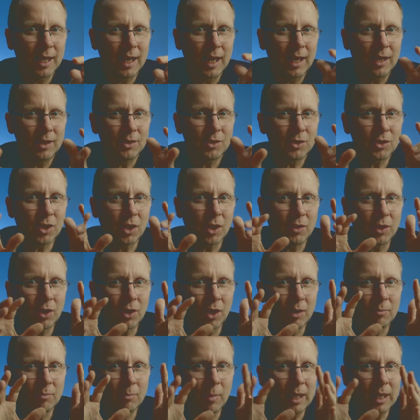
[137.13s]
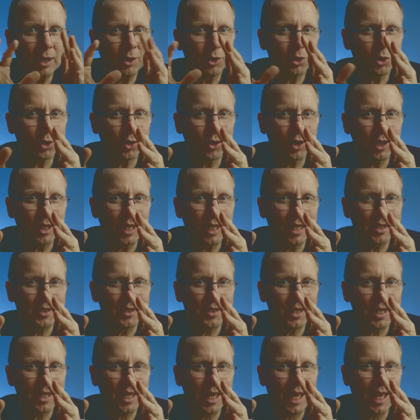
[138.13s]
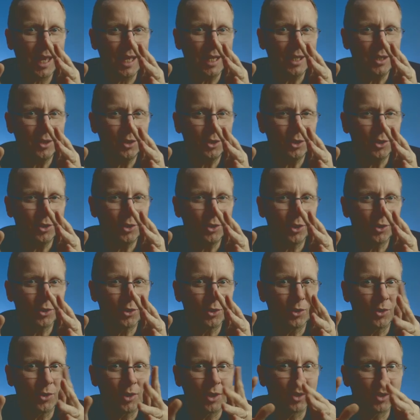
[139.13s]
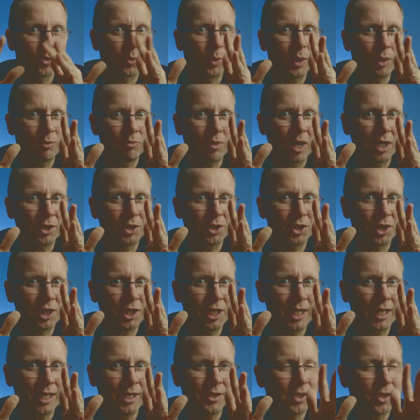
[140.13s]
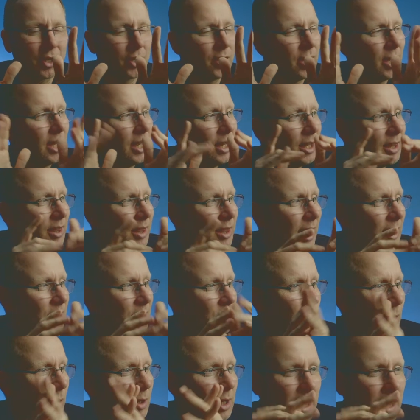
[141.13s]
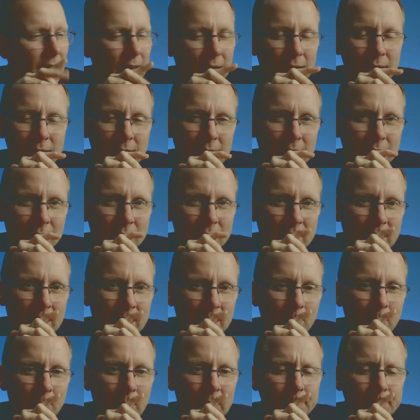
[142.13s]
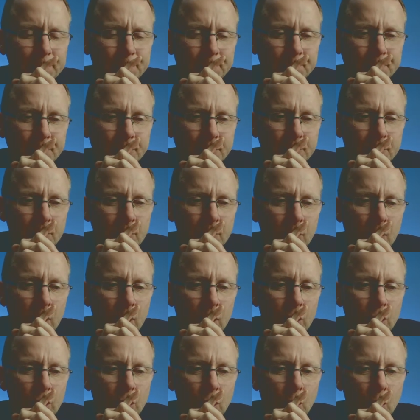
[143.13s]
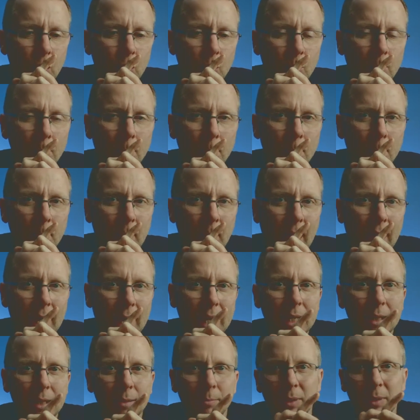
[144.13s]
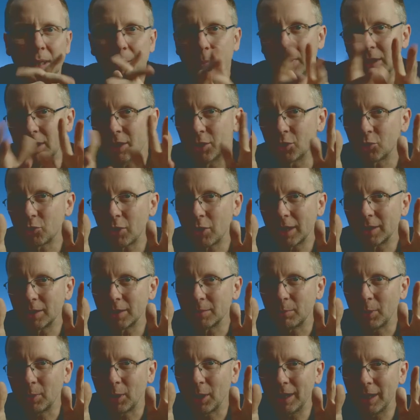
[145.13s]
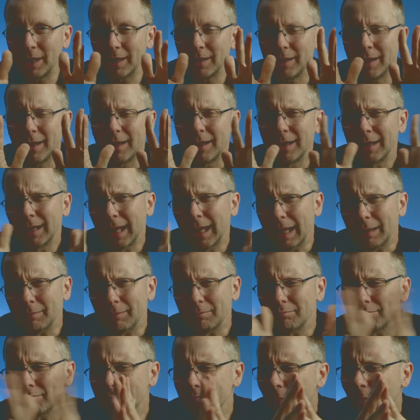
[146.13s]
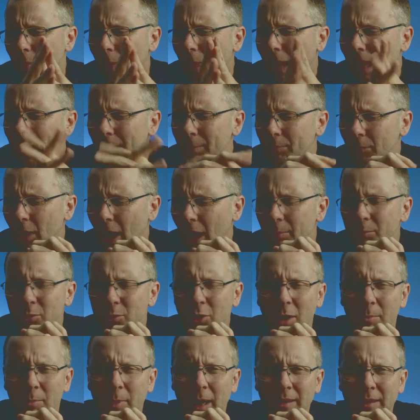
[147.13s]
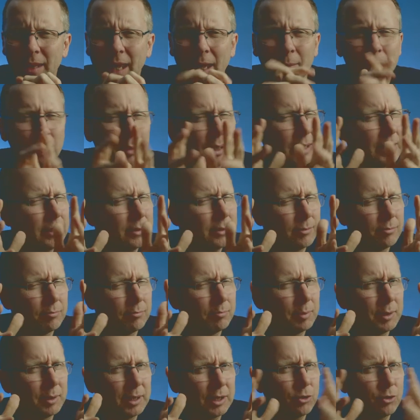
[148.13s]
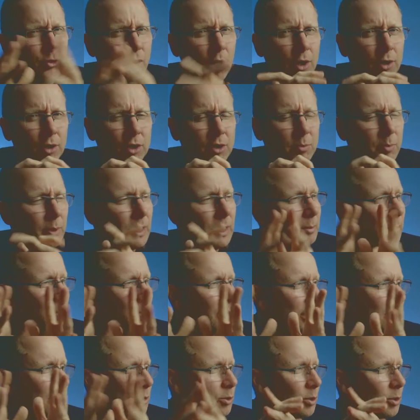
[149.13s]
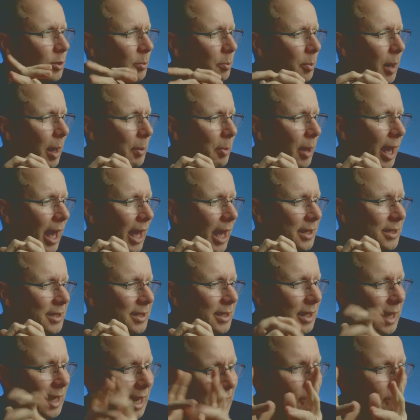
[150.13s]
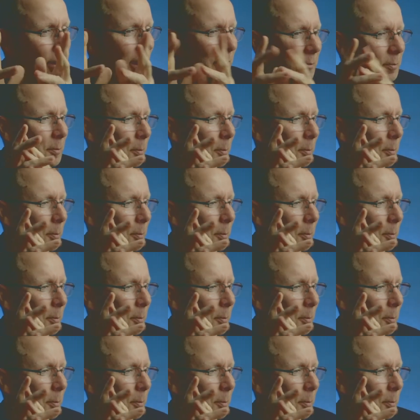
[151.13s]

so that I make sure I get to the end and not do this quick rush at the end. So that's why the countdown's there, but you may be a bit distracted by it. I'm sorry about that. Please try not to be. Please look past it. Anyway,